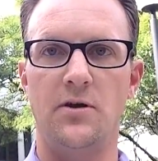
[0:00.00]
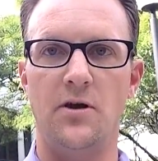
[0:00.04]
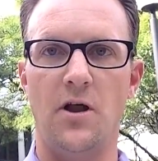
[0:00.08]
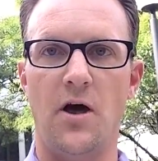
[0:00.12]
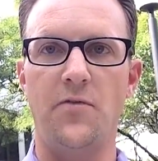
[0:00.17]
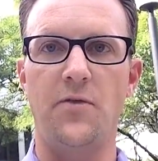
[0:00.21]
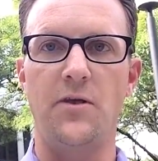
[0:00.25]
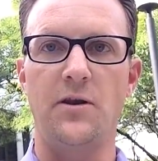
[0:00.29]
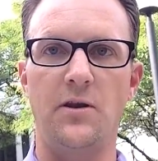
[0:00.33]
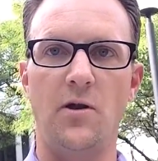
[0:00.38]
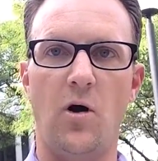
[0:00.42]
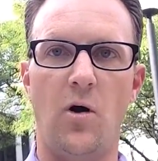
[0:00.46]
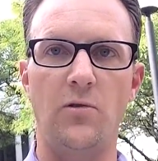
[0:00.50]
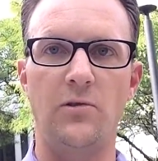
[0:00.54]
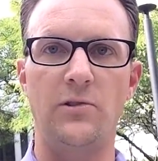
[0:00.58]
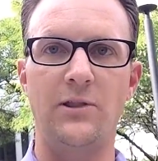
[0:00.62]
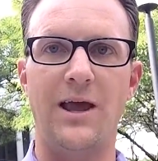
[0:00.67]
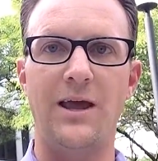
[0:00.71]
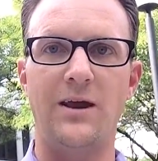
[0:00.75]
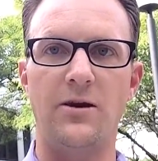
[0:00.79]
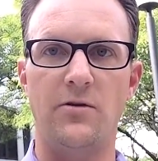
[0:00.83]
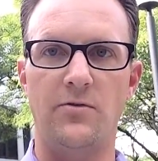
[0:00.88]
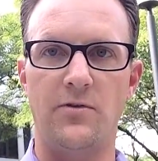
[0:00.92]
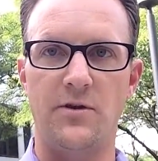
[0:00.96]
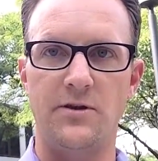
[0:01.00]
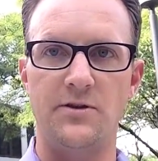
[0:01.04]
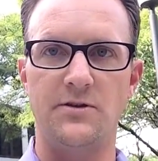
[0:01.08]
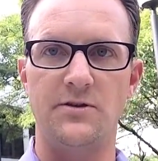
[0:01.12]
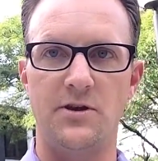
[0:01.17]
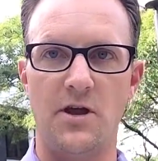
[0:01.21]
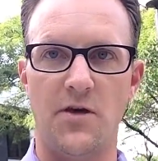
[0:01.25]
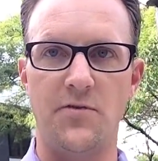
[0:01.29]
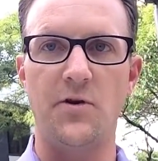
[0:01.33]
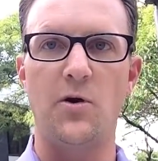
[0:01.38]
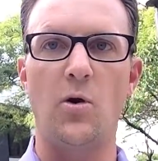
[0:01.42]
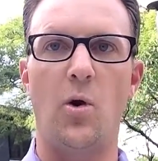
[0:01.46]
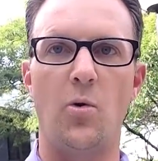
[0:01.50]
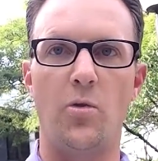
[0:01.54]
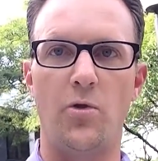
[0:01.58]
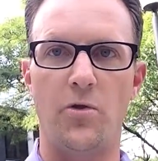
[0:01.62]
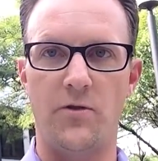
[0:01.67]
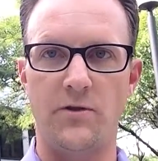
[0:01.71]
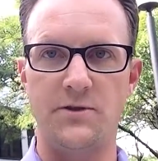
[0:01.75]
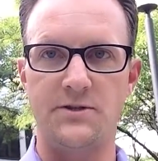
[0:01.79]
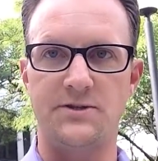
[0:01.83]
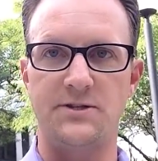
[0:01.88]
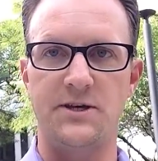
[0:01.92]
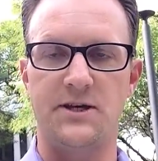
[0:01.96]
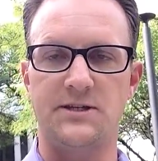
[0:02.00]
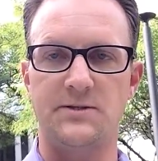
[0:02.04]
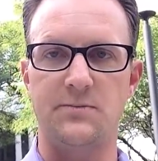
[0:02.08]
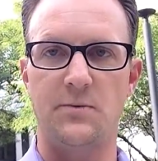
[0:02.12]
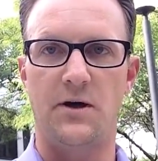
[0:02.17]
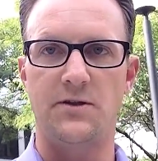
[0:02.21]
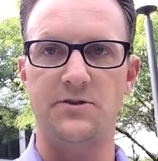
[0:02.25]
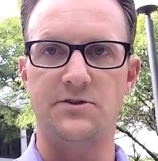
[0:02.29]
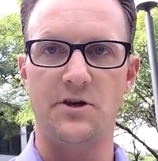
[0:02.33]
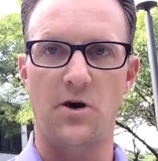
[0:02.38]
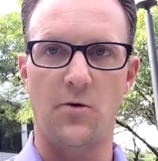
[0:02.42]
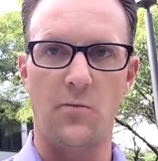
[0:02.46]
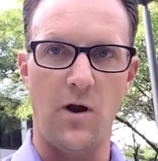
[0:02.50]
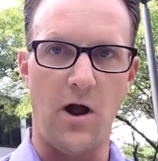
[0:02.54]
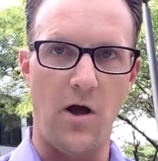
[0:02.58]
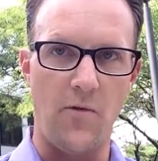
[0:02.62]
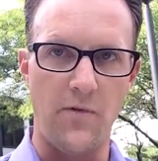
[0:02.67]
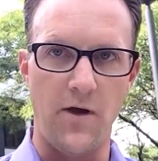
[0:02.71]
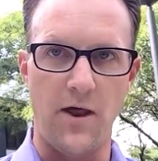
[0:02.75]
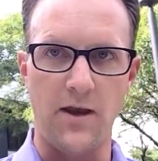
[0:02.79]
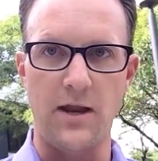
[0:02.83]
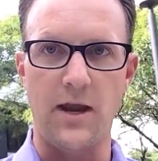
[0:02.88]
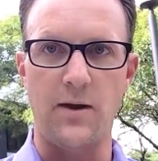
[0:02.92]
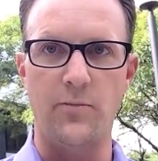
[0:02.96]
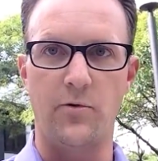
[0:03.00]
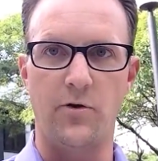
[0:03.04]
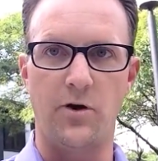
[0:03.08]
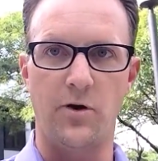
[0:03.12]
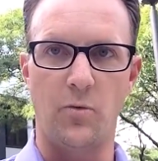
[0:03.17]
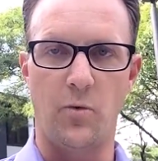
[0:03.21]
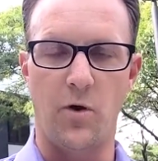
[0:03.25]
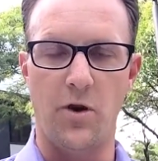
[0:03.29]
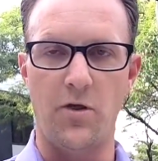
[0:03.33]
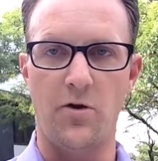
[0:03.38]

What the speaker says: nothing older than 6 months around that neighborhood.